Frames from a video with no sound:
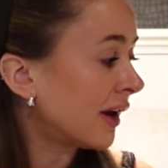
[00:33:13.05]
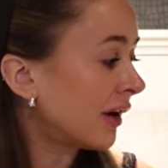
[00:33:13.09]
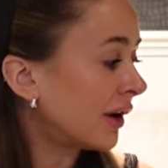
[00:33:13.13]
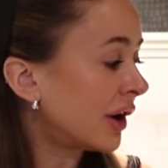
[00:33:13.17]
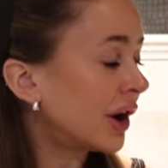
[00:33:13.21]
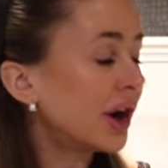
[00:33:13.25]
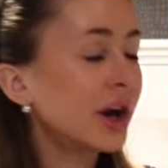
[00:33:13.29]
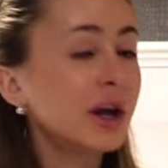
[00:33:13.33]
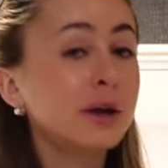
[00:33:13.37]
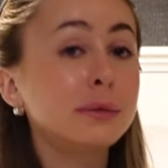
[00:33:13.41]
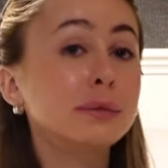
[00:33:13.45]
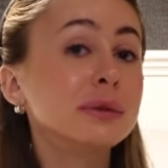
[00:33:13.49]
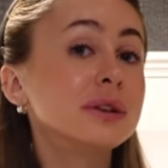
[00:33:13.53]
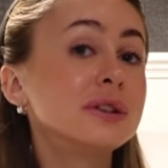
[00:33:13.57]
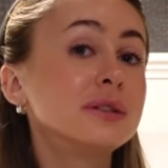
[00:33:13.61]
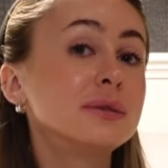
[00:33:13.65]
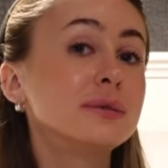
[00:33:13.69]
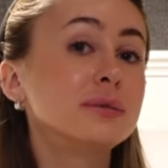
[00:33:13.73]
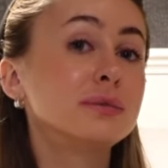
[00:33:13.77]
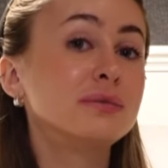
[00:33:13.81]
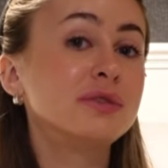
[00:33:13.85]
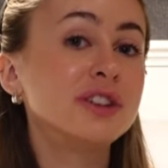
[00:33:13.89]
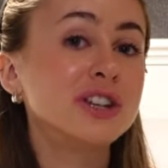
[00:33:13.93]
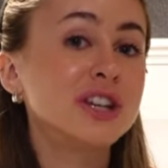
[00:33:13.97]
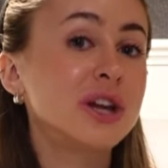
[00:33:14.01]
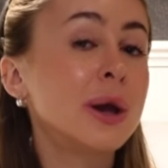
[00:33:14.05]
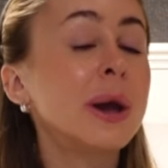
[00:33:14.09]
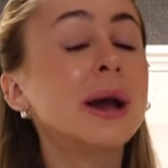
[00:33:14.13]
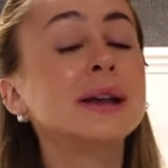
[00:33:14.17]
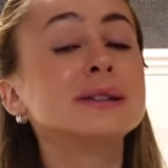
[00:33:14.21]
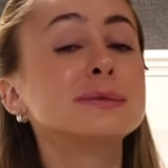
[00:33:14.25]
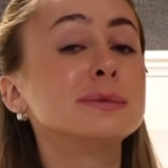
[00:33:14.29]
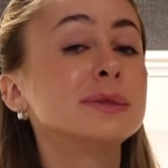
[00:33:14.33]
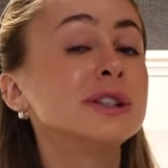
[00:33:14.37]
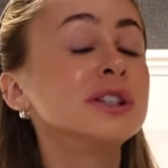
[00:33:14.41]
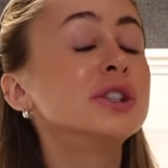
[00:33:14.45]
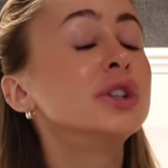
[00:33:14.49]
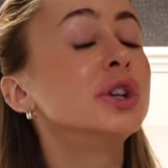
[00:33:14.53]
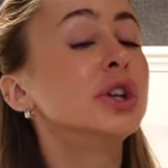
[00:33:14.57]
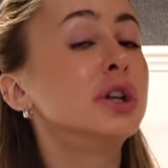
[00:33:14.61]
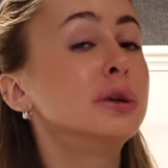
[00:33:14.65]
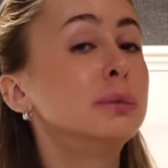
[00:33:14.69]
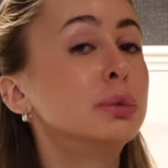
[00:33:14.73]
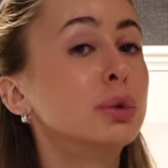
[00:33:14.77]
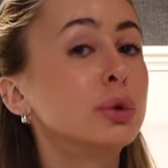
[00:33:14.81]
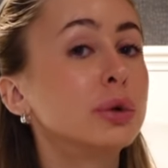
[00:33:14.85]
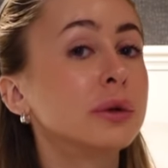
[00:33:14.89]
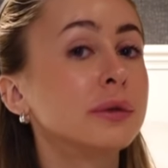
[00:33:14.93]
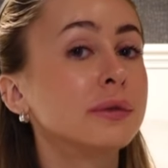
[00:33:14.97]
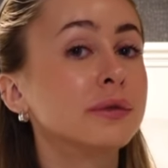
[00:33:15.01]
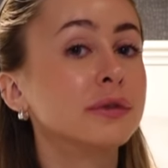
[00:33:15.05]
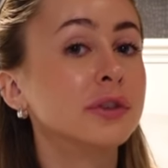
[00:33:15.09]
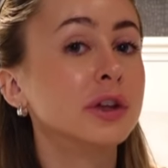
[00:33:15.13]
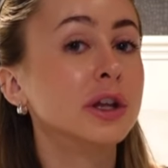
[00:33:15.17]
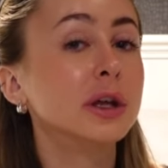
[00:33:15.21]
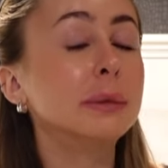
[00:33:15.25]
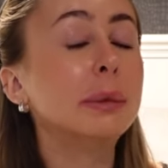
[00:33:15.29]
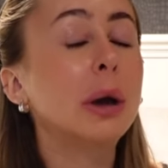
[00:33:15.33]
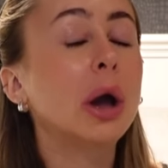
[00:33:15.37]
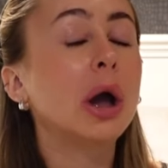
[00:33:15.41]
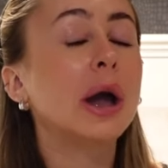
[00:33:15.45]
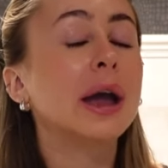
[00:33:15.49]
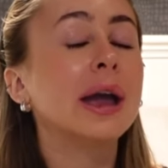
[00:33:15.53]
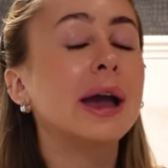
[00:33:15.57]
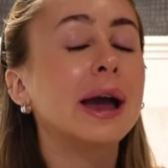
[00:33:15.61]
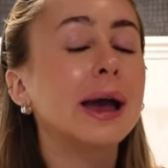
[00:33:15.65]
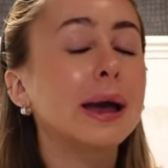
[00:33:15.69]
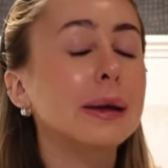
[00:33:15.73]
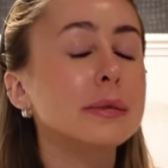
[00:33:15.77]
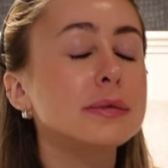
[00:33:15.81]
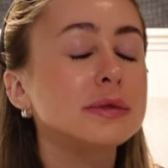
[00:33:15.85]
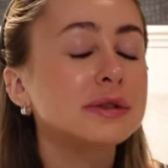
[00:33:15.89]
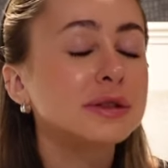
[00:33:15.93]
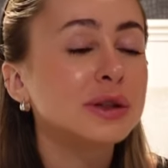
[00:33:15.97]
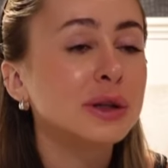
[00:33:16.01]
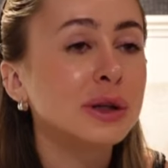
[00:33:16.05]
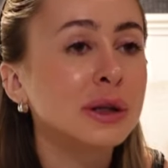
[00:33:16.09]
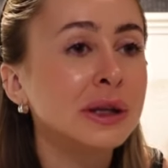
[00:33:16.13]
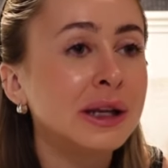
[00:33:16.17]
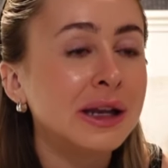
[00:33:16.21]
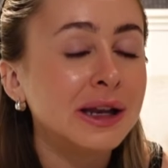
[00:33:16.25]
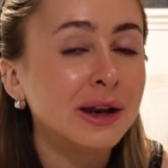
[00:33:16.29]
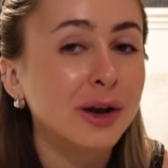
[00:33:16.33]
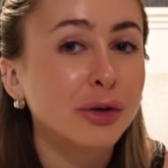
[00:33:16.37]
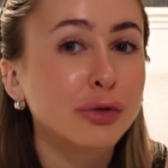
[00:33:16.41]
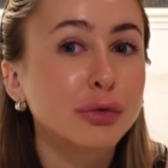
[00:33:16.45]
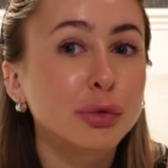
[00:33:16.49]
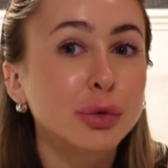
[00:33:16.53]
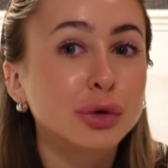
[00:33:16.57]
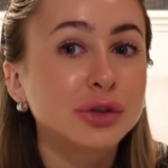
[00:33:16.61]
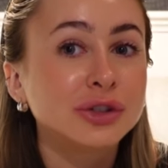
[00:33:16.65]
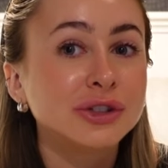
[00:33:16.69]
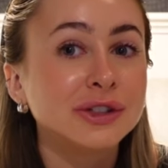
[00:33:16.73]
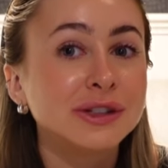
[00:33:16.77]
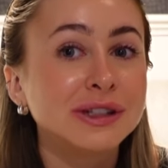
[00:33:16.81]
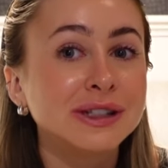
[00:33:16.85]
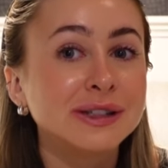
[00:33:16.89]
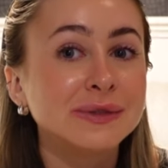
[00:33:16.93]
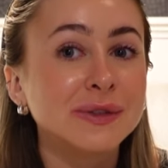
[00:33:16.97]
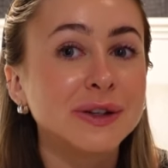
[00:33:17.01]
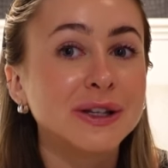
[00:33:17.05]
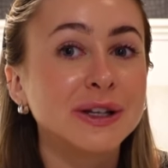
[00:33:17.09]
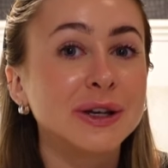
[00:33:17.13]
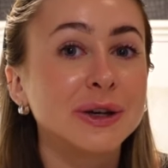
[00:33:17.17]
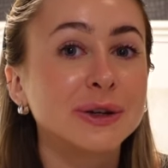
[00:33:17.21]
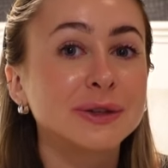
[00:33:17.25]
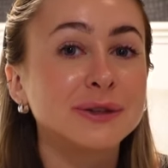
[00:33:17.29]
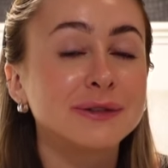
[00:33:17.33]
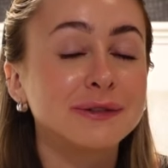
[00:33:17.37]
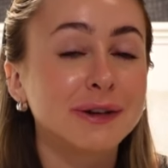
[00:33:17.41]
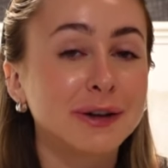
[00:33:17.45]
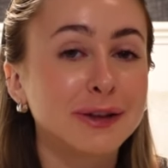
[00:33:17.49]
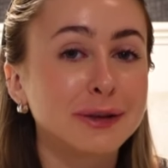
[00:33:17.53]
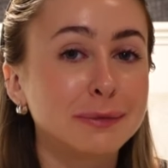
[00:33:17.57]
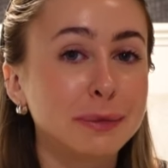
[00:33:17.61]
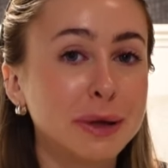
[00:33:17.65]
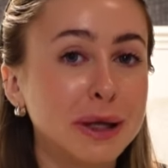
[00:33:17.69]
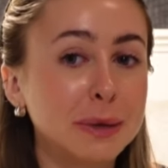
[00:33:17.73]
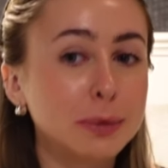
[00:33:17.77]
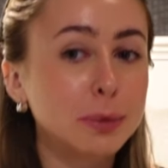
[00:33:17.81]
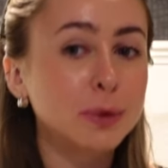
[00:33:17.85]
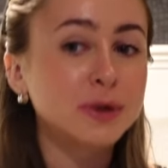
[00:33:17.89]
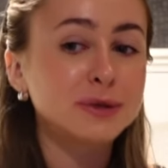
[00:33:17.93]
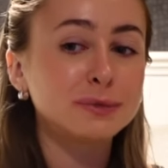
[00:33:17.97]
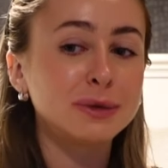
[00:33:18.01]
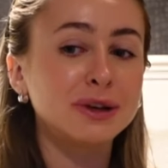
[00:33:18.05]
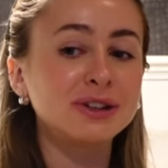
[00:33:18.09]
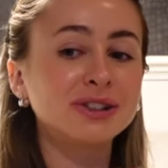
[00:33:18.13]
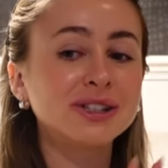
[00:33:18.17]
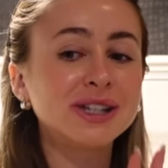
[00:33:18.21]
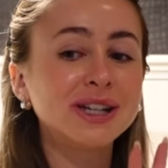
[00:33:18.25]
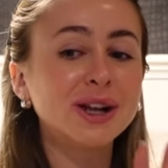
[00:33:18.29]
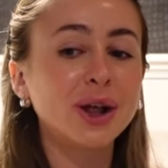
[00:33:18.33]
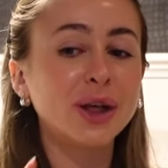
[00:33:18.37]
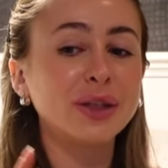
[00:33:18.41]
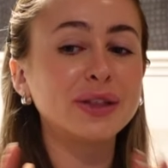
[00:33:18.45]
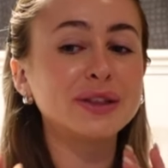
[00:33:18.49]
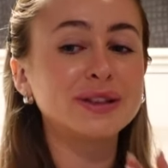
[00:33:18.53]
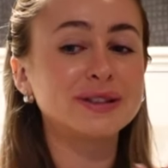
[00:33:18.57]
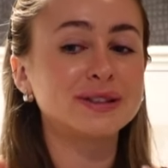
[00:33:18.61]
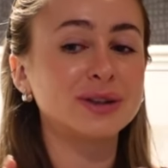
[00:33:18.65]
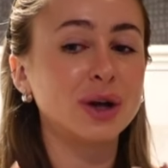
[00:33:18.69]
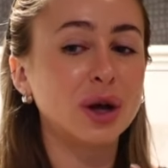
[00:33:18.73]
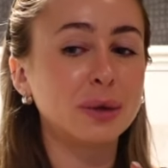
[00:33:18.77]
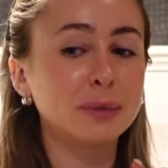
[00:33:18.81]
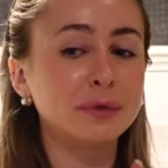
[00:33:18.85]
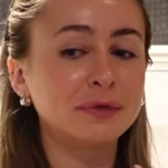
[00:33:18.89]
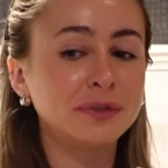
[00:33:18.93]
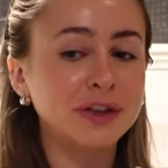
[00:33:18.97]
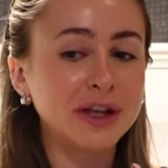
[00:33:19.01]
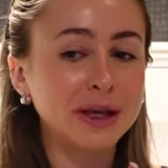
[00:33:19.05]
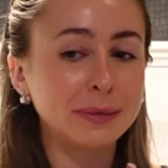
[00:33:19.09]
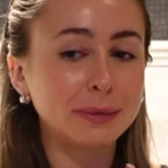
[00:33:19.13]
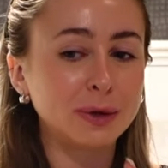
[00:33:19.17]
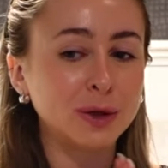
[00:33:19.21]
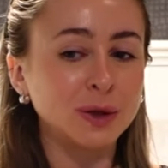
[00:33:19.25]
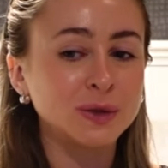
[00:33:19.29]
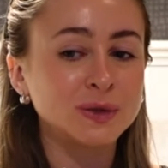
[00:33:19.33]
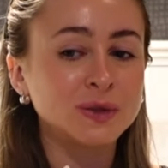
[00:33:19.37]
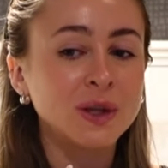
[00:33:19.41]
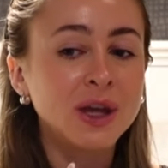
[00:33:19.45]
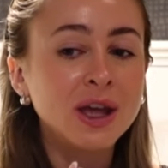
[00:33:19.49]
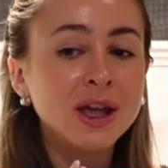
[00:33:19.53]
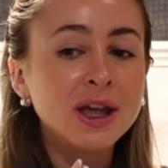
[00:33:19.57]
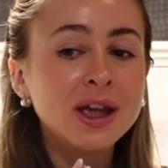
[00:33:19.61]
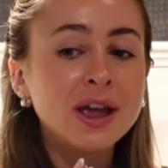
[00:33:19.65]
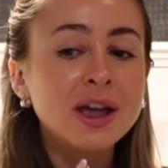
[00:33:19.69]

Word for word: I hope this video hasn't been too boring for you, but I absolutely love watching these videos of other people, especially like this time of year because